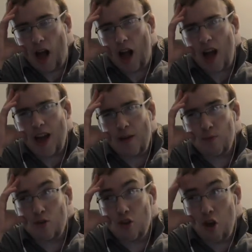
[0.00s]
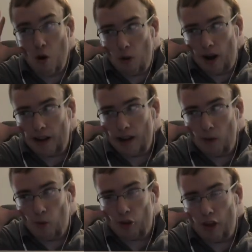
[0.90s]
I have no idea
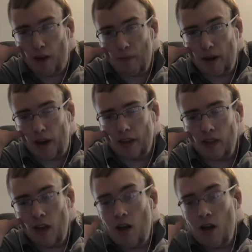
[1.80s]
what that means.